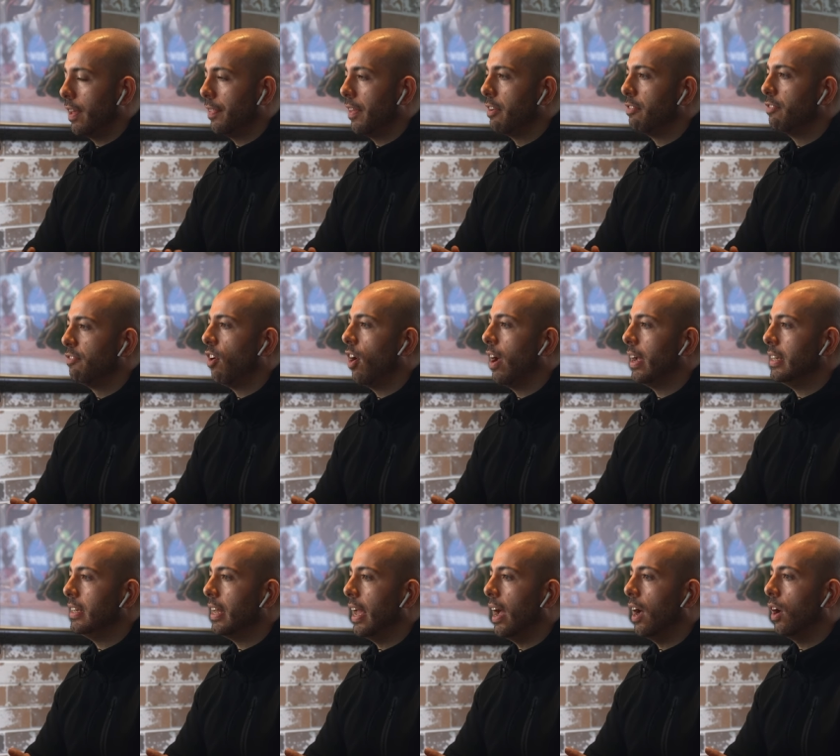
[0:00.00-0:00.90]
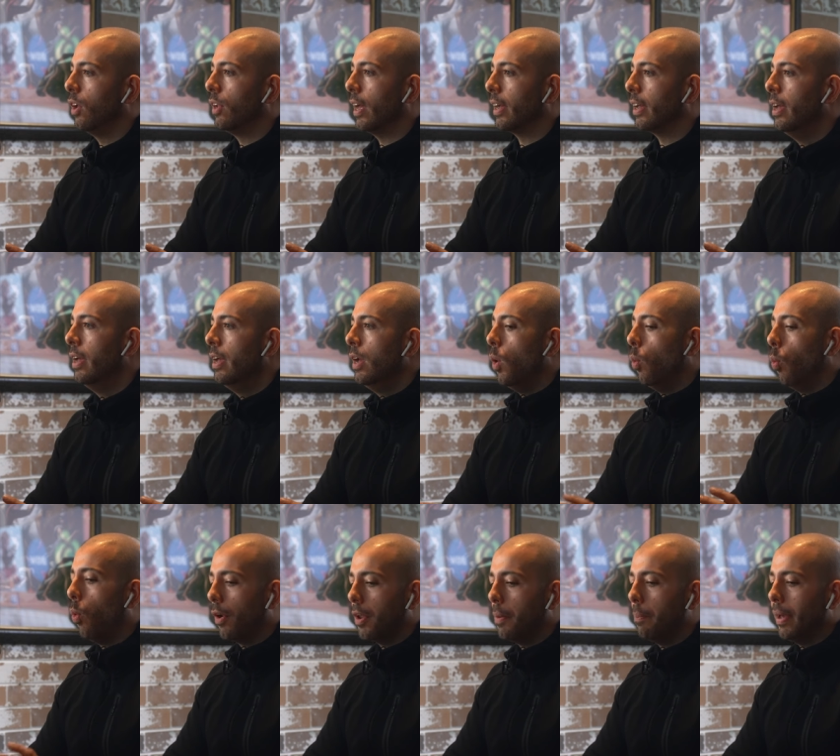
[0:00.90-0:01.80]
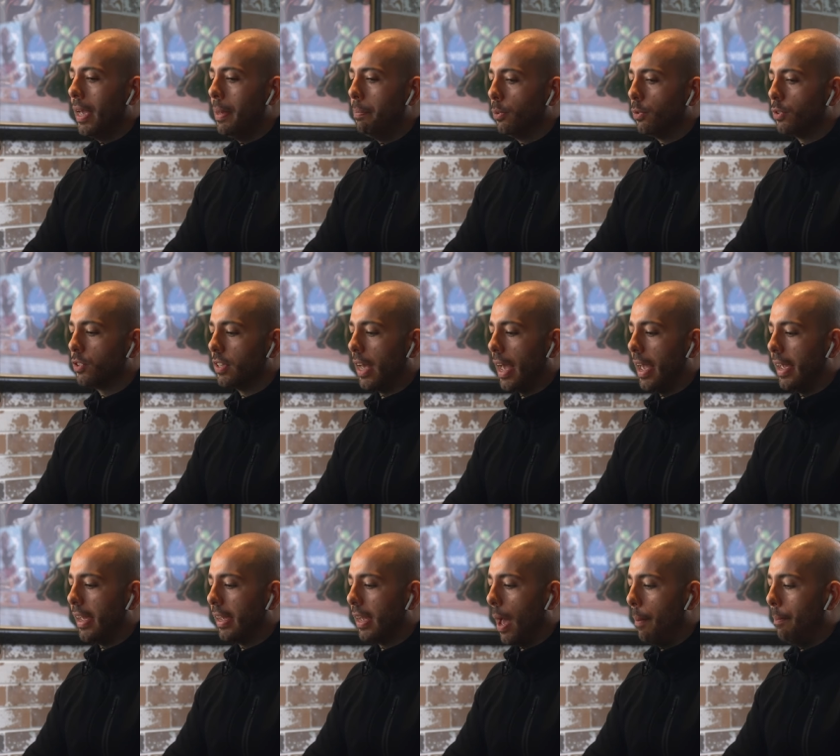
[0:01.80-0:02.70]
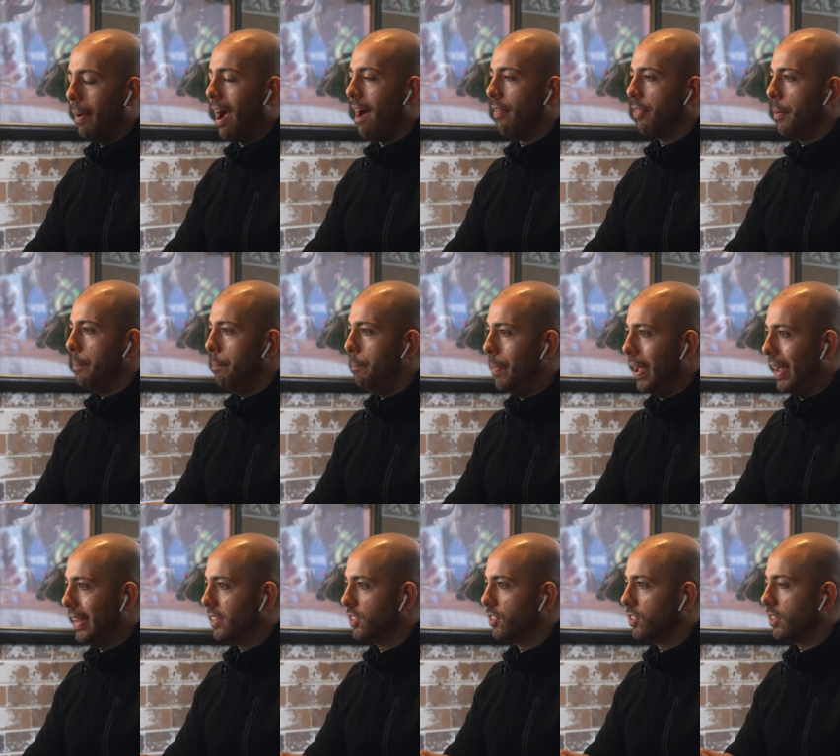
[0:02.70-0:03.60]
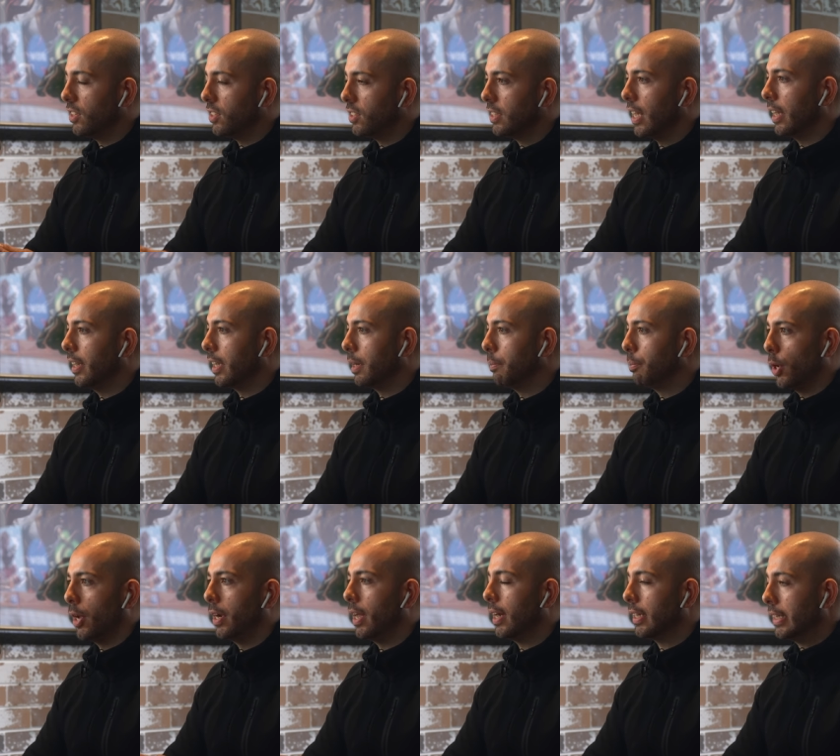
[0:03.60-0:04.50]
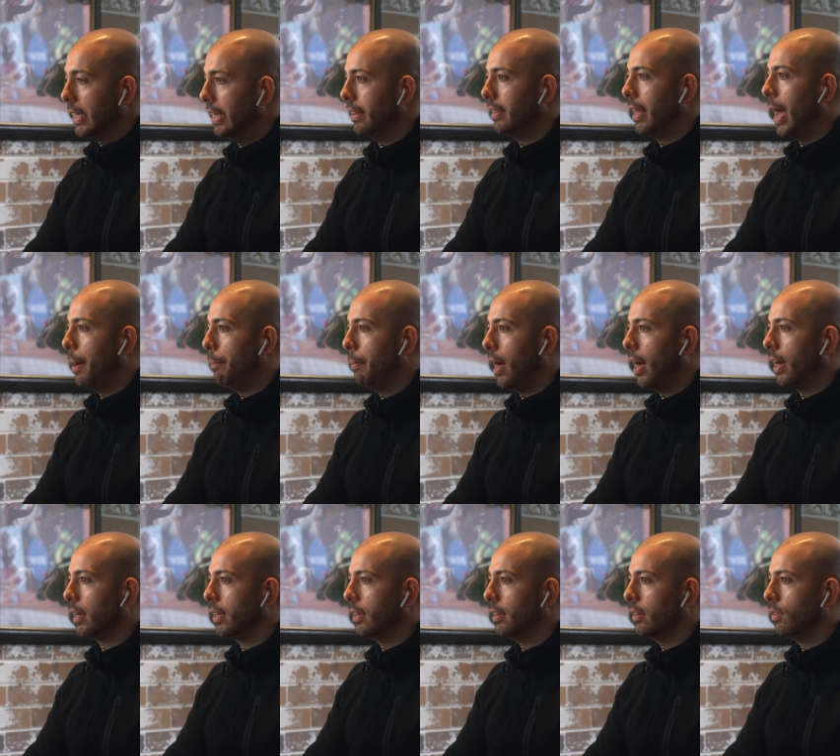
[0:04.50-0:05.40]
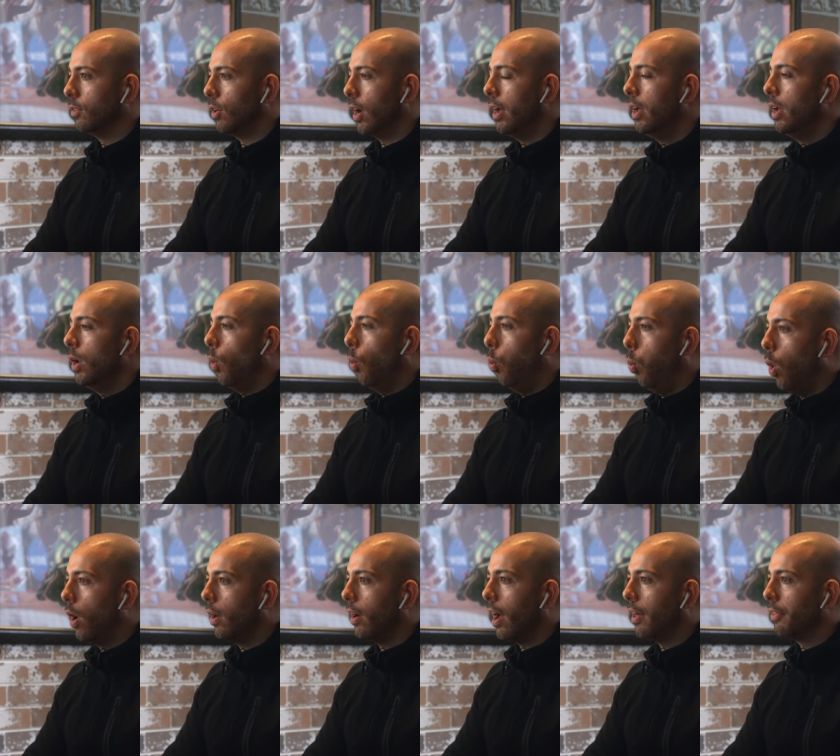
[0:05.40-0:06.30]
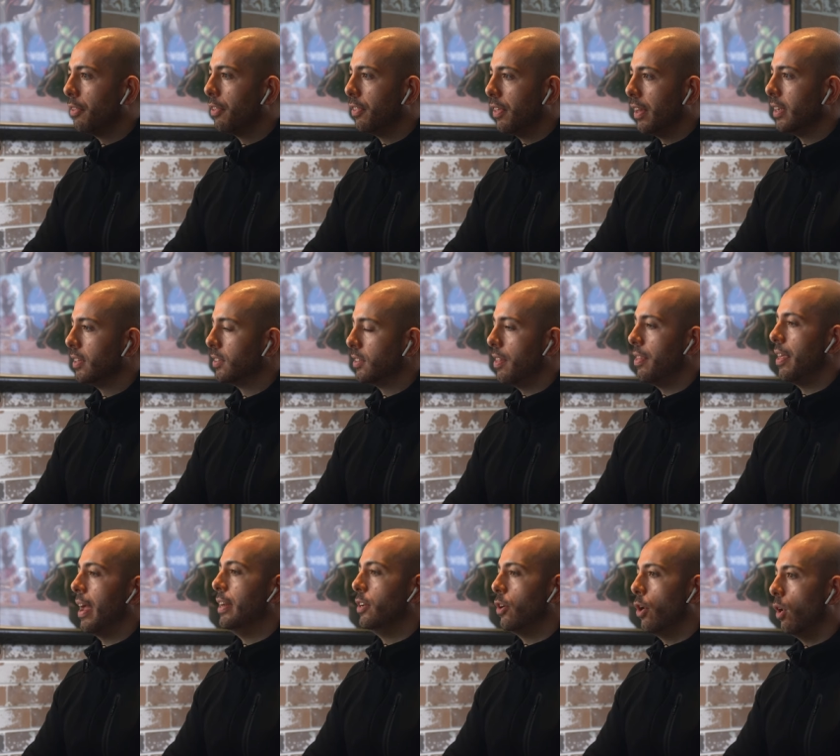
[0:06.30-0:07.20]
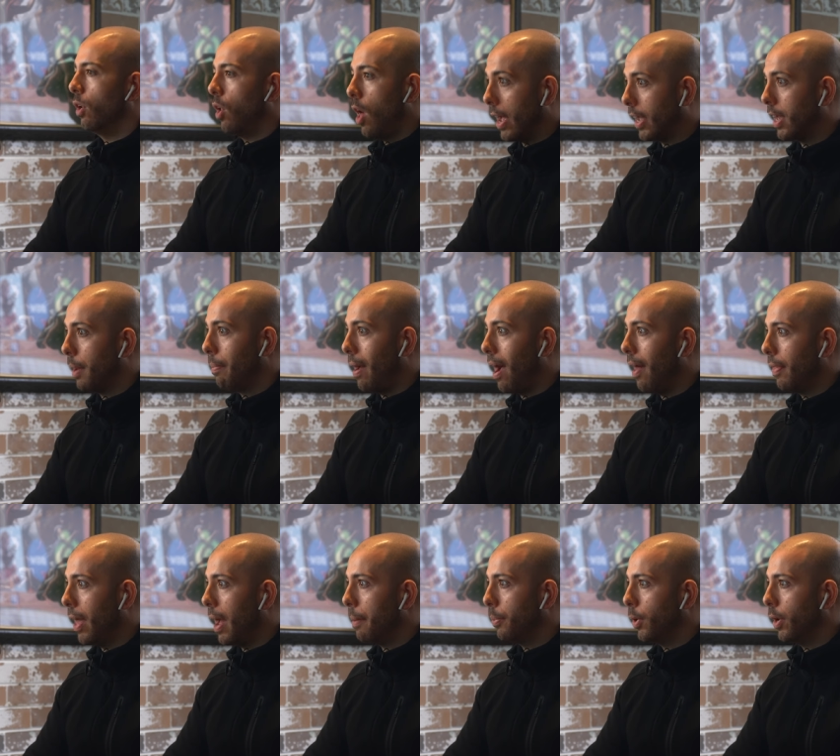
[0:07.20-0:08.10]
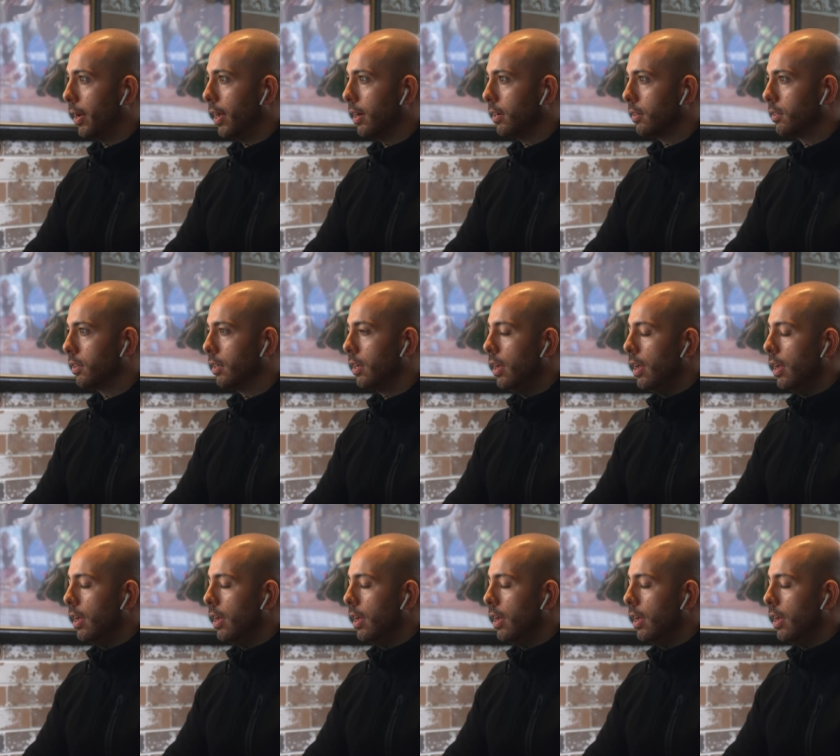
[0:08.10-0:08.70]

and they find out, like, what are people saying about the best selling product in that market, right? What are the things that they don't like about that product?